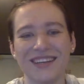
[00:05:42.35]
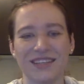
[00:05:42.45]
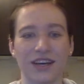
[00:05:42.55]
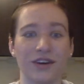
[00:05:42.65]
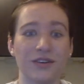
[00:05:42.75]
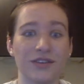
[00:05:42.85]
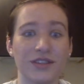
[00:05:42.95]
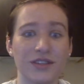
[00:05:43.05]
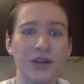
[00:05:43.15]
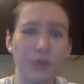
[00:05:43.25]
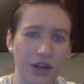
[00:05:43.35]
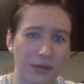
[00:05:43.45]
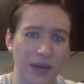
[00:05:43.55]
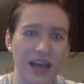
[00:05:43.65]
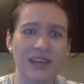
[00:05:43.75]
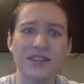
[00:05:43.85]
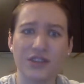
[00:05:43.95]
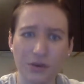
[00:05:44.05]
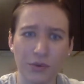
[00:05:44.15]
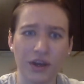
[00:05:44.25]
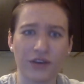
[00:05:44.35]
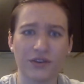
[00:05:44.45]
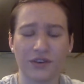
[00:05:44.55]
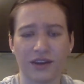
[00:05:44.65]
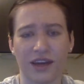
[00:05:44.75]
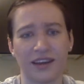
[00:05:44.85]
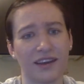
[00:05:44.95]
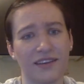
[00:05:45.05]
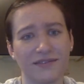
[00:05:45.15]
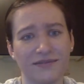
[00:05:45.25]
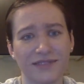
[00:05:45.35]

So do bring your mask, do bring your student ID.